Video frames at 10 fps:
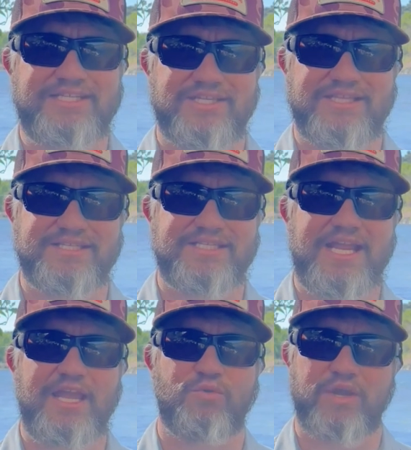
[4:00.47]
to the
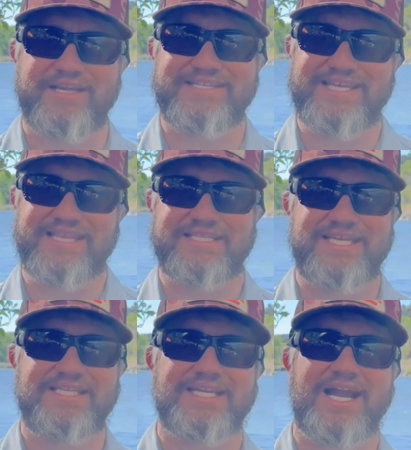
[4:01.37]
Snake, we're going to see the
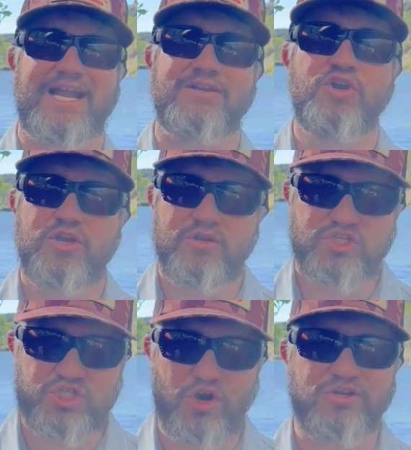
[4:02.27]
Teton
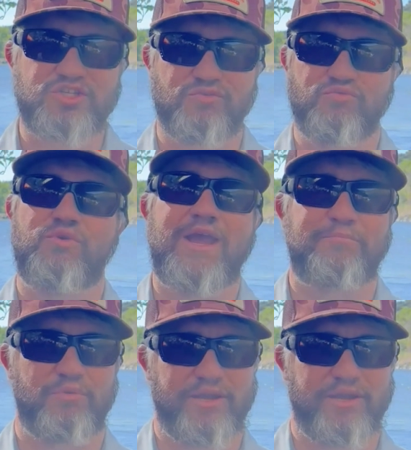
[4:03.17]
start to rip.